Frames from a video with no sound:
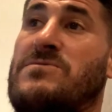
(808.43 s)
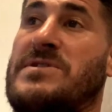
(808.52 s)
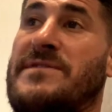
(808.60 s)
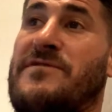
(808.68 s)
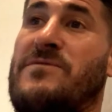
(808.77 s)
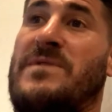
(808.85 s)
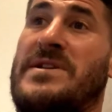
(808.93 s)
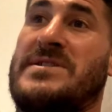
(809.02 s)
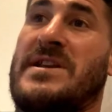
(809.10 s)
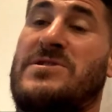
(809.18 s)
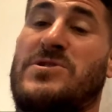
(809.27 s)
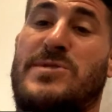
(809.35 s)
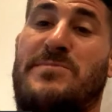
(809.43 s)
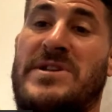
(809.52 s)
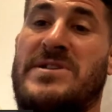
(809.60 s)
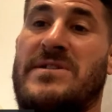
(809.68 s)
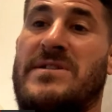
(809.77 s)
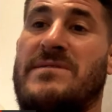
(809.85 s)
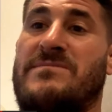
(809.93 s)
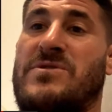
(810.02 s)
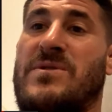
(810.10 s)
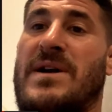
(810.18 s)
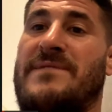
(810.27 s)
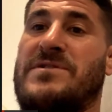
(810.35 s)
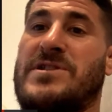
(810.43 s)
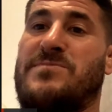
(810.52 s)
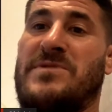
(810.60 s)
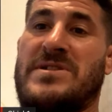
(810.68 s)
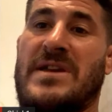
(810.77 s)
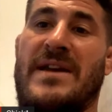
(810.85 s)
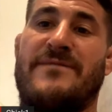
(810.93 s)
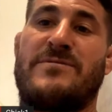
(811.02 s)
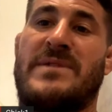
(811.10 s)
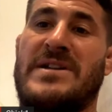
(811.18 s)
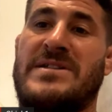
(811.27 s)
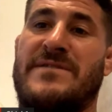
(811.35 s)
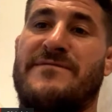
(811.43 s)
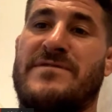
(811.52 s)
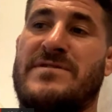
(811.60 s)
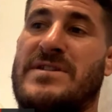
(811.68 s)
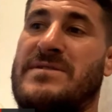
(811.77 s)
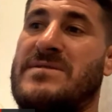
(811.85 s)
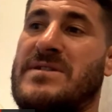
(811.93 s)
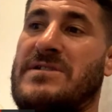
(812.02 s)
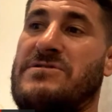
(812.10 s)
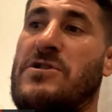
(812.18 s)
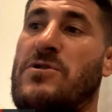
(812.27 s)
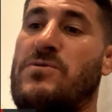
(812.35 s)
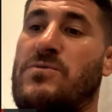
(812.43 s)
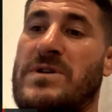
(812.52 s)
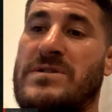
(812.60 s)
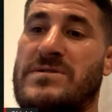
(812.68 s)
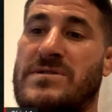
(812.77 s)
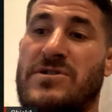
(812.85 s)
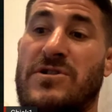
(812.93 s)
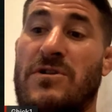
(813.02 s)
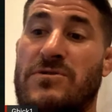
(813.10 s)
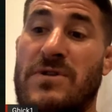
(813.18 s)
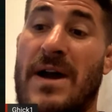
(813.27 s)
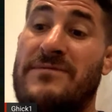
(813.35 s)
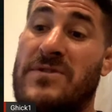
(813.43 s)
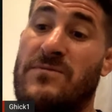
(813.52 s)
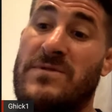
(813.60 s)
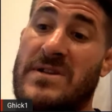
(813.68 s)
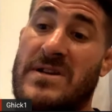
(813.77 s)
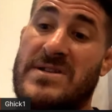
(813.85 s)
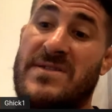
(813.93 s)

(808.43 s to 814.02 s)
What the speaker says: different ways that you speak to them. You have to speak to everybody differently and know what you have to really.